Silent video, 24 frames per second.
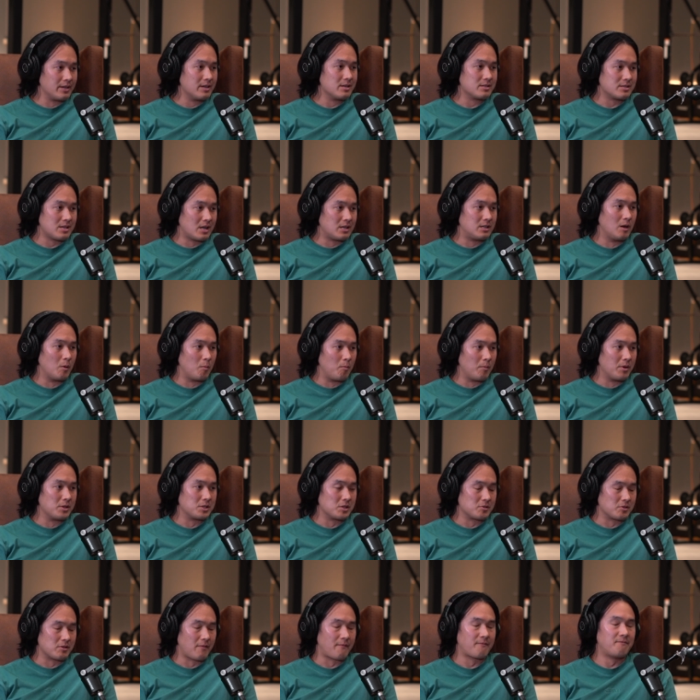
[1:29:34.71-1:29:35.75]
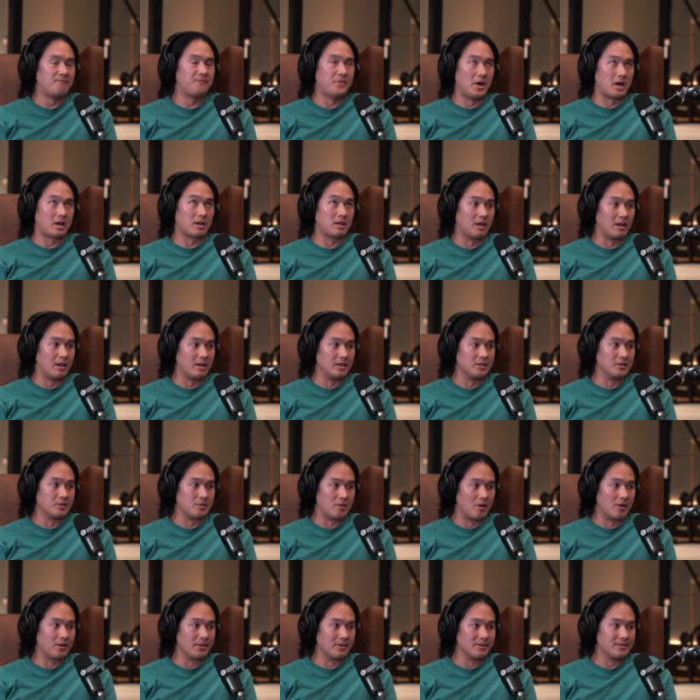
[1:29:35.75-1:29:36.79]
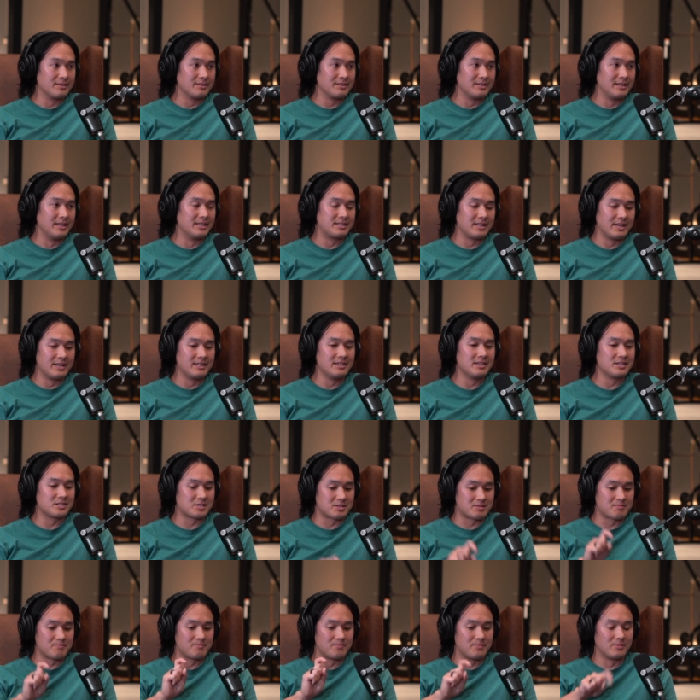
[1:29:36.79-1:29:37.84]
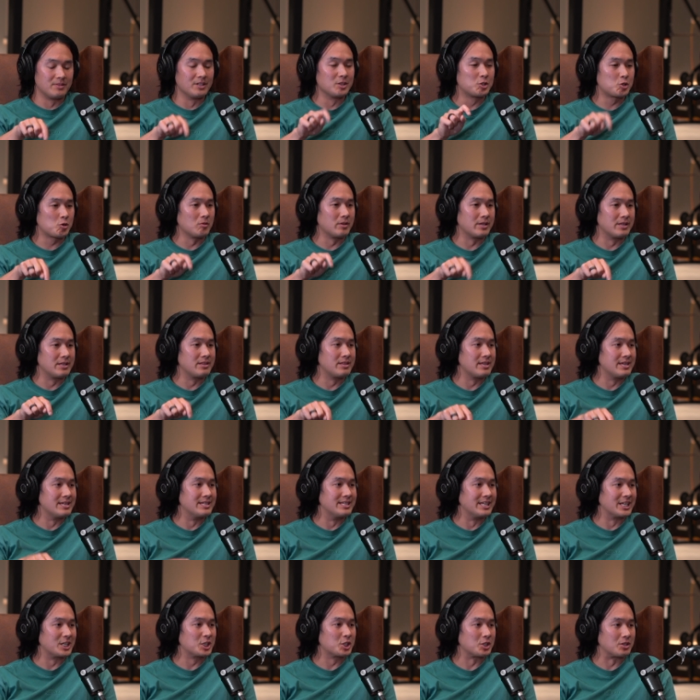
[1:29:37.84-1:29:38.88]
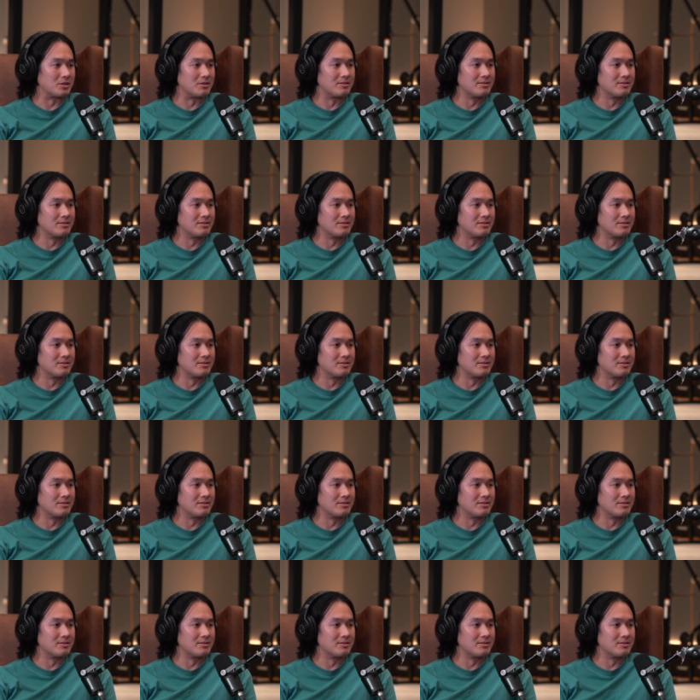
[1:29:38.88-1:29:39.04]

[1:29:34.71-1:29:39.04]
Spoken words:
It is that dopamine, such a fuck yeah, you got it. It is literally the addiction.